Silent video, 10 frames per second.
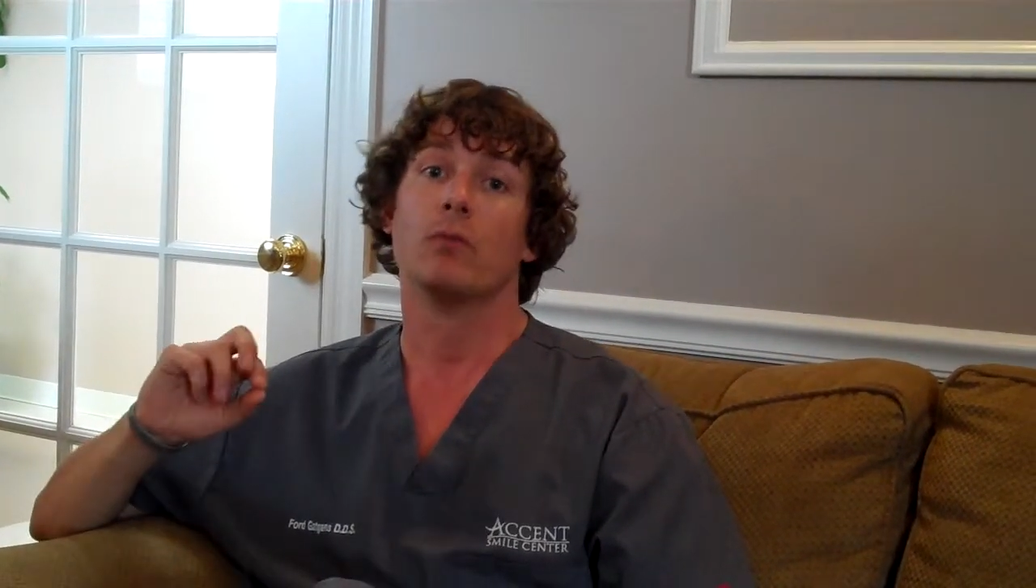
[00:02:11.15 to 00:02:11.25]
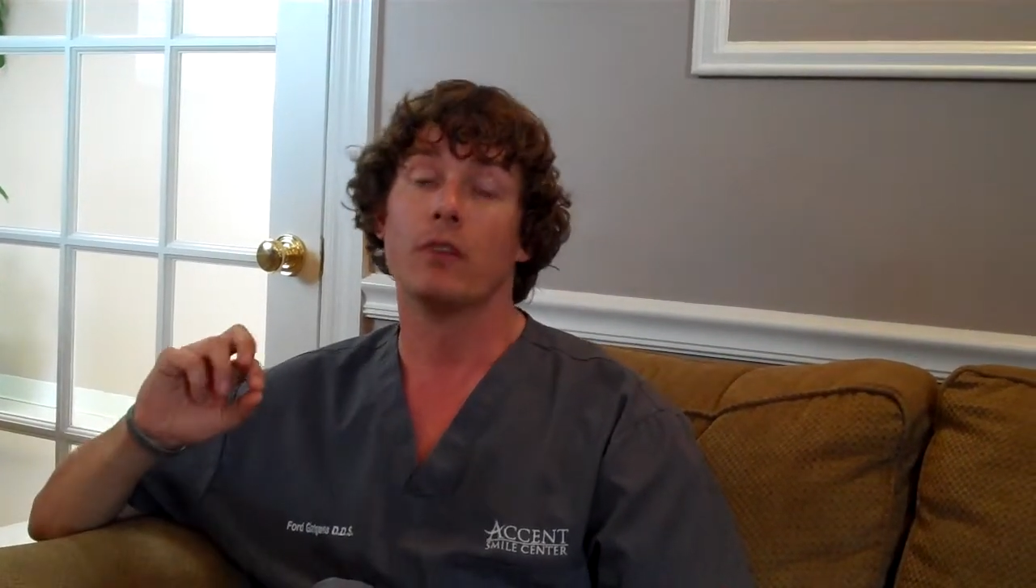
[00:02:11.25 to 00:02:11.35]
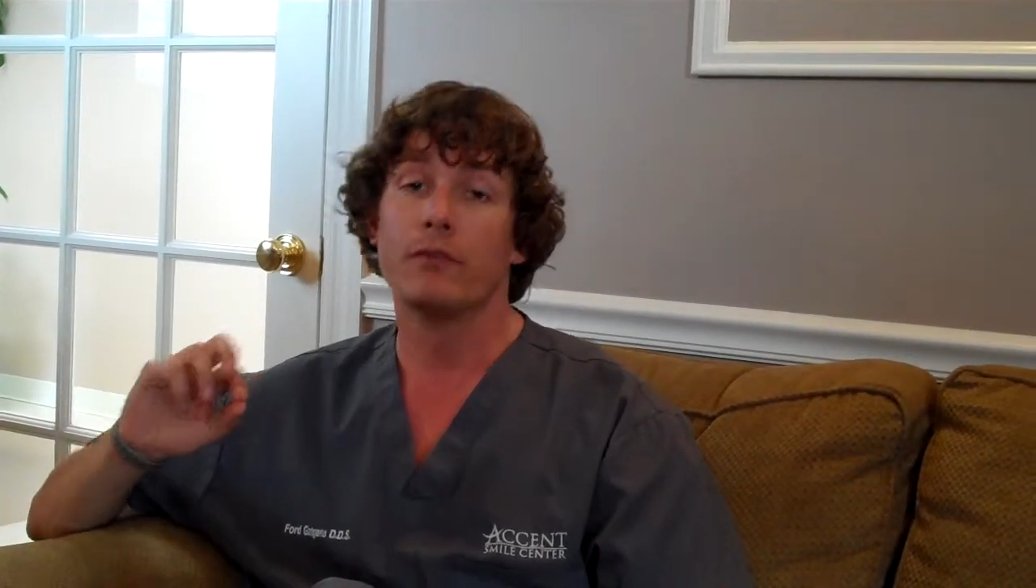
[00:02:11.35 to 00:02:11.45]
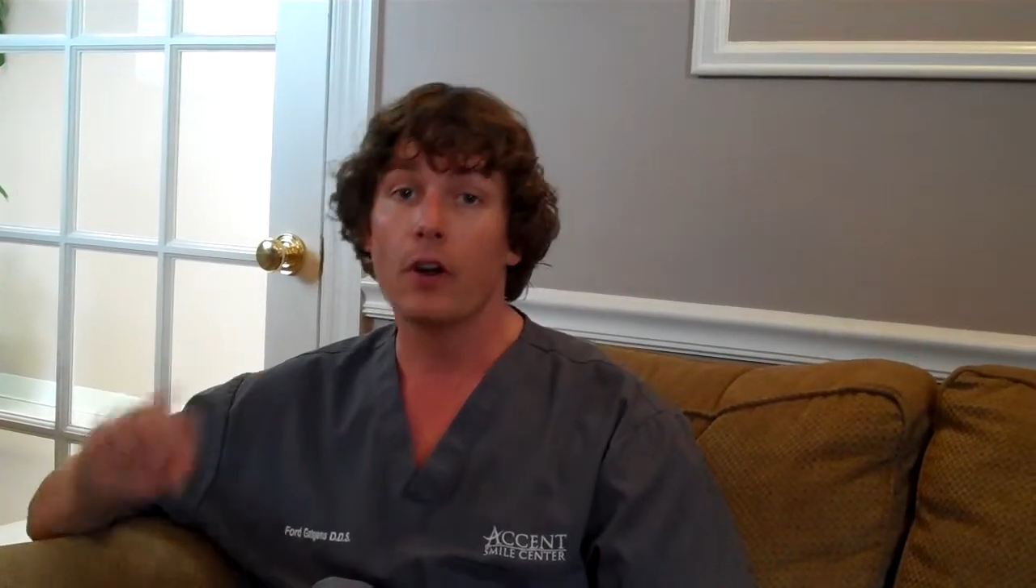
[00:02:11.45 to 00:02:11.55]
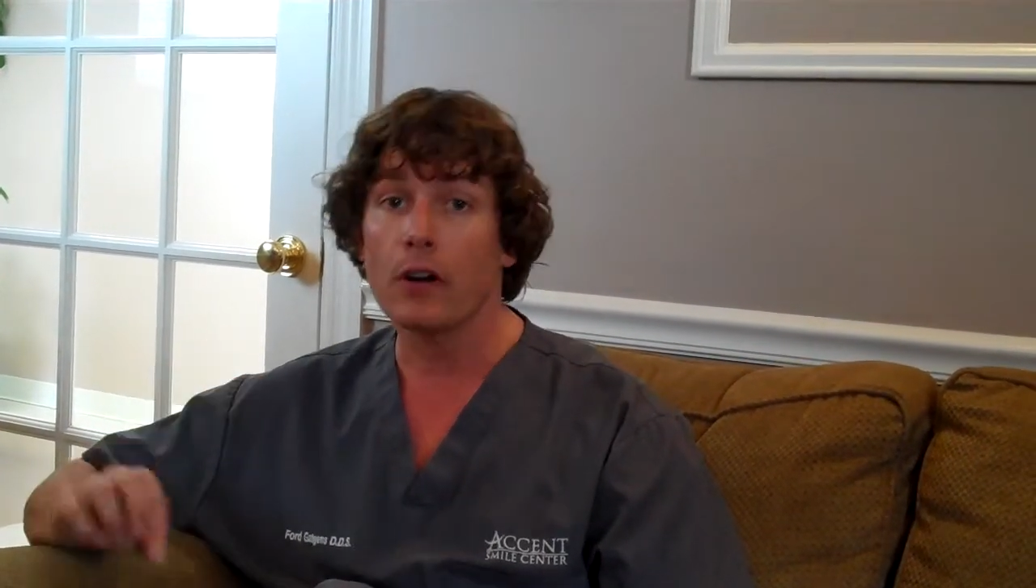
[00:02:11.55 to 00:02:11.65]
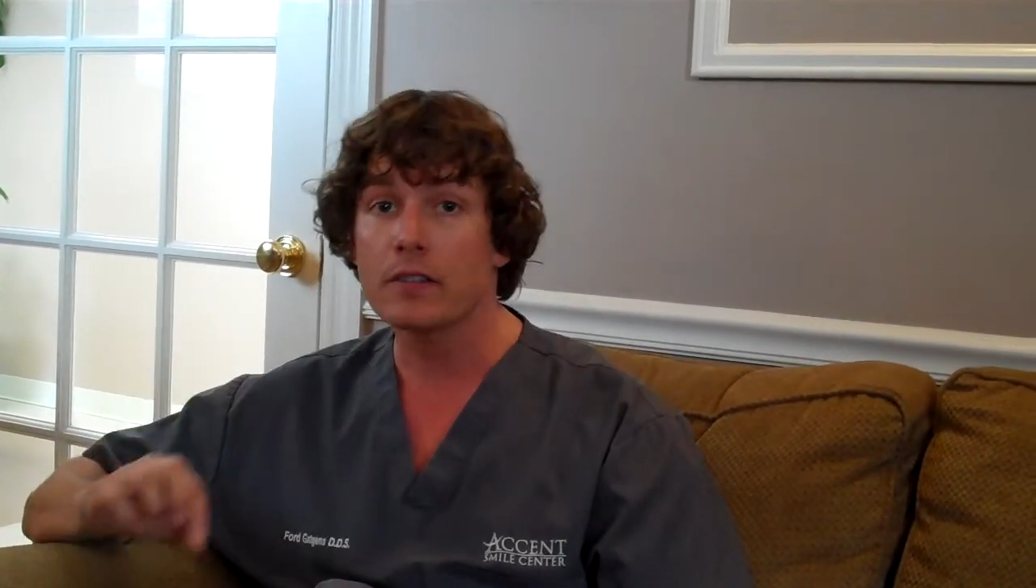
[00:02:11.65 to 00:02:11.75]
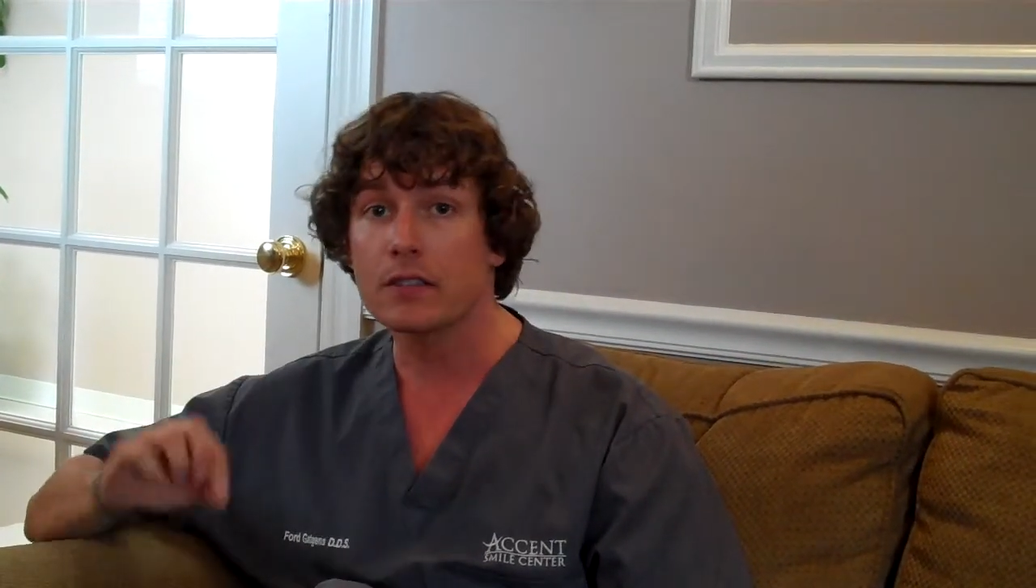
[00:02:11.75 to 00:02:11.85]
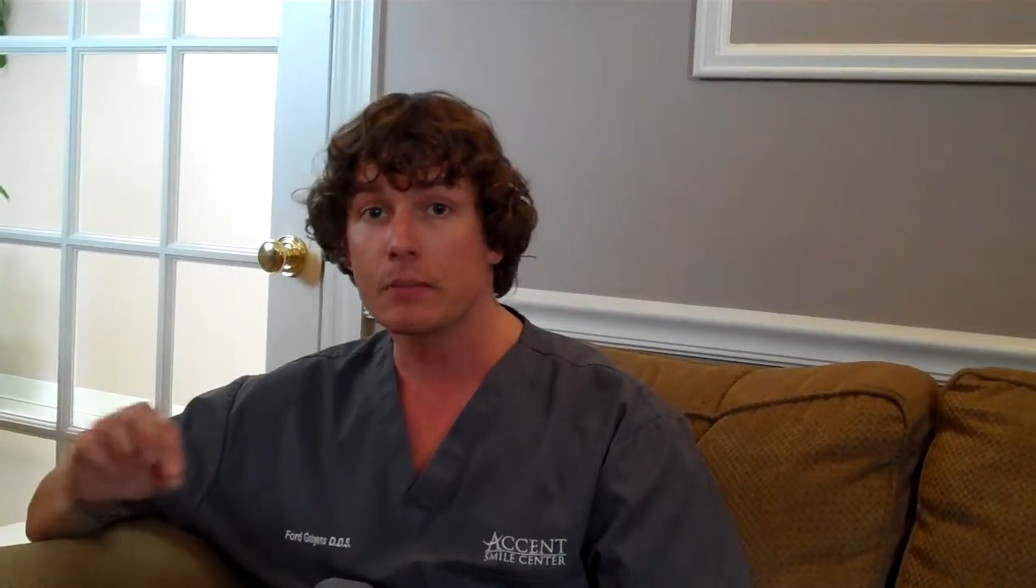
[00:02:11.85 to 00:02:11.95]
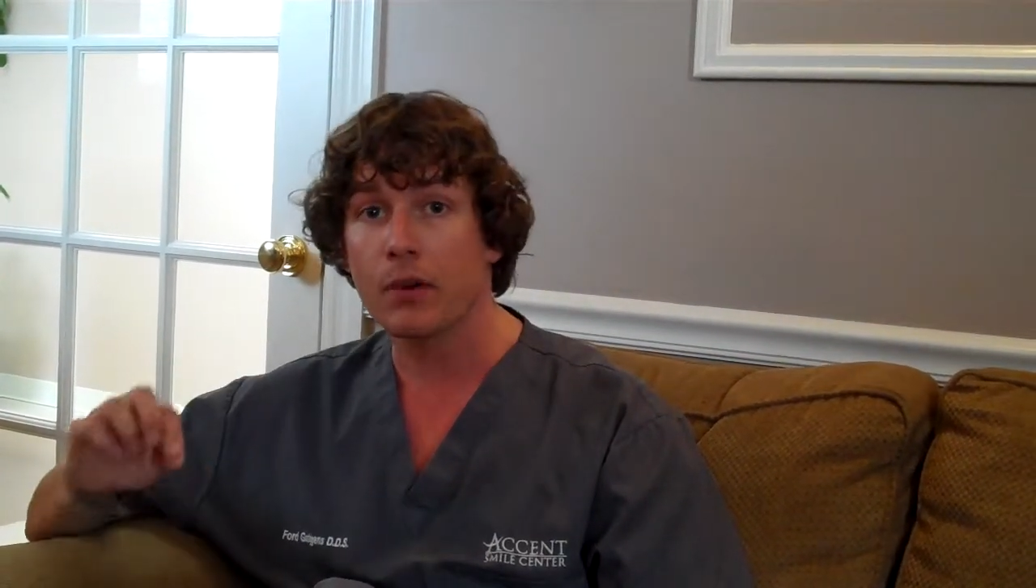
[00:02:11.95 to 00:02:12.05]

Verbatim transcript: reverse the